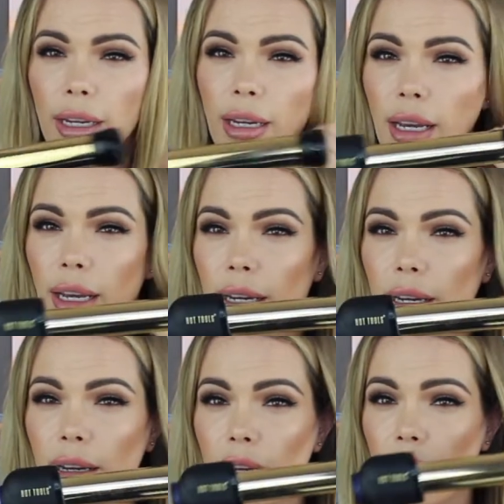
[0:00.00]
and
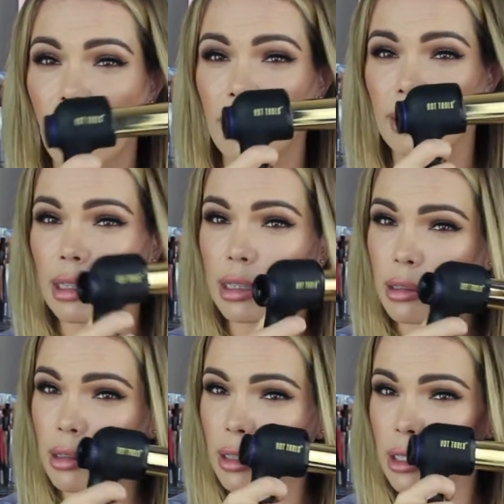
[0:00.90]
in, and
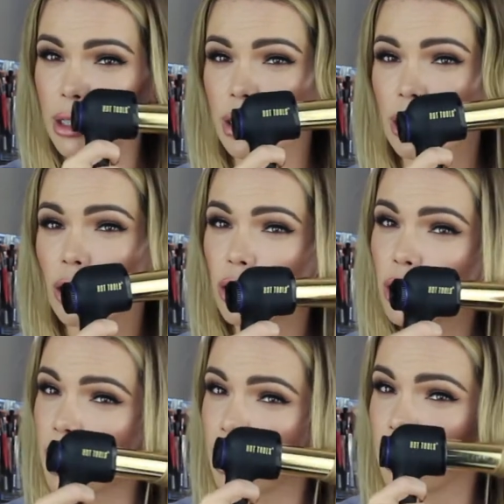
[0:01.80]
literally just curl
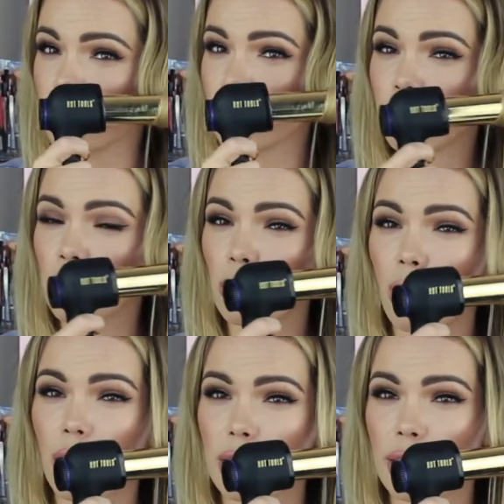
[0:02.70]
the hair
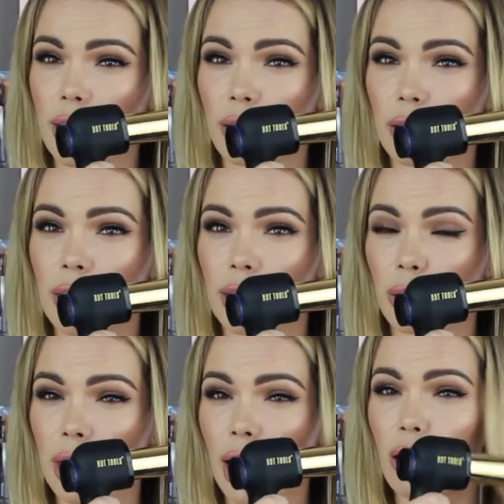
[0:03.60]
while it's down here
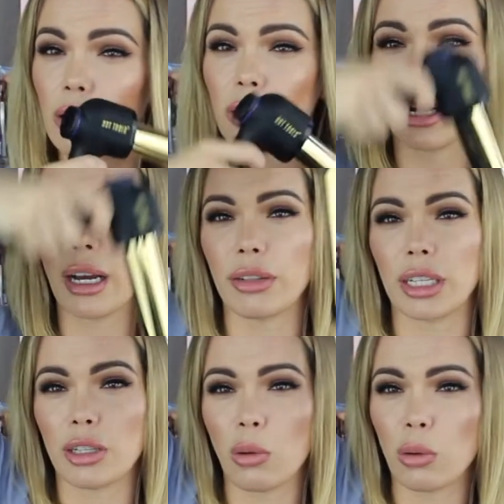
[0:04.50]
without you
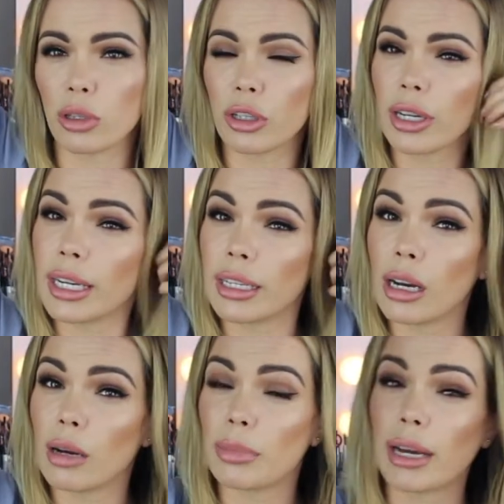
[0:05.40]
having to hold your hand
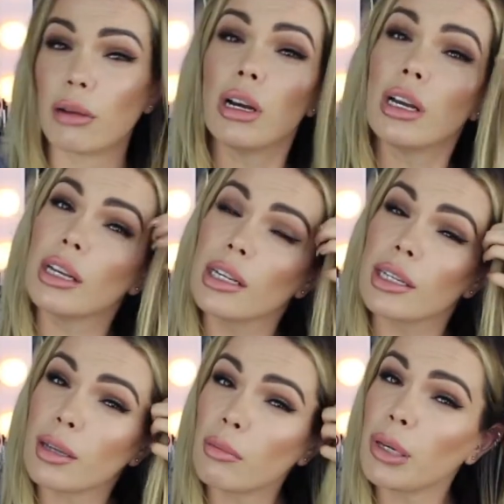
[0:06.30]
up. Now,
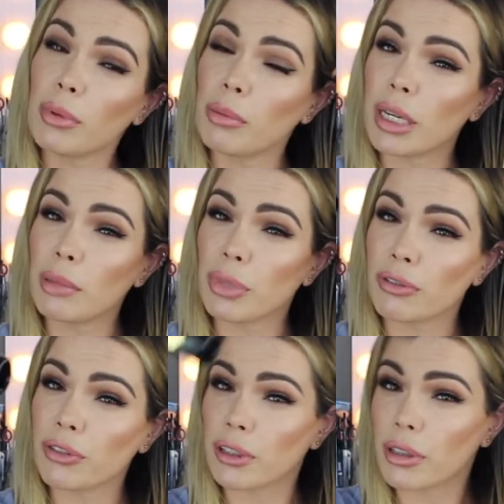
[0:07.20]
some people might
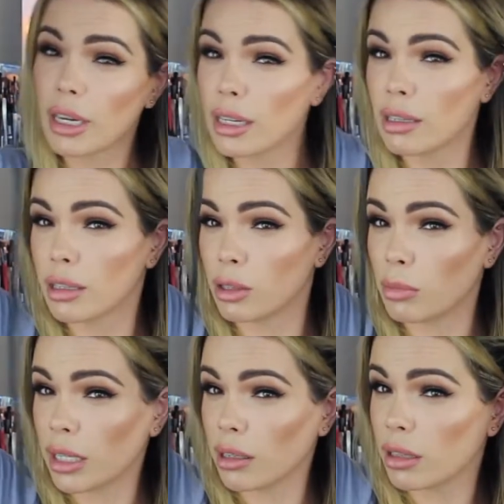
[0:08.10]
prefer that. You
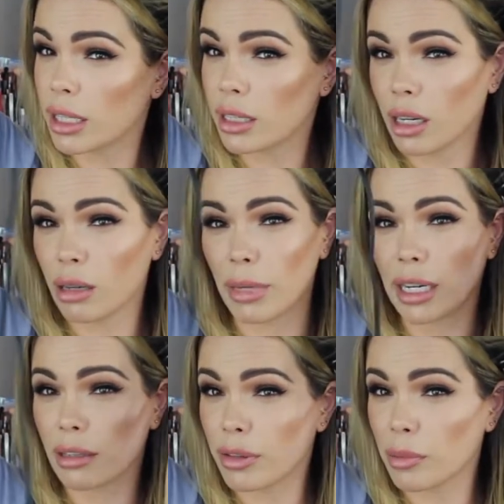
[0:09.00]
might like to come
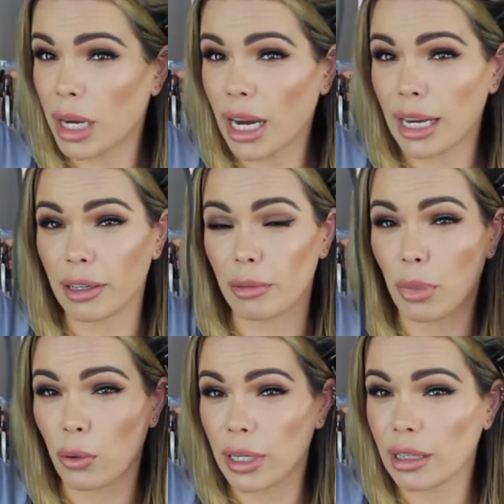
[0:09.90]
at it from a higher
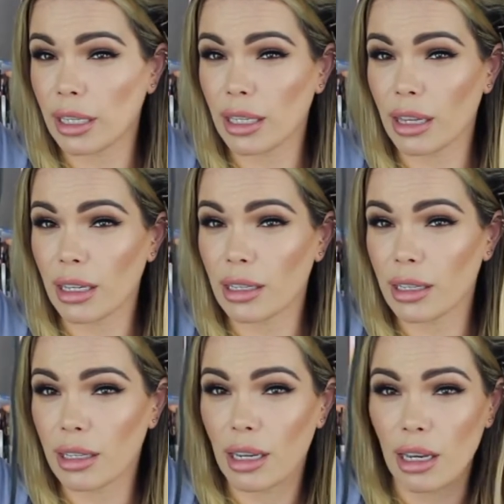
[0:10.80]
point like this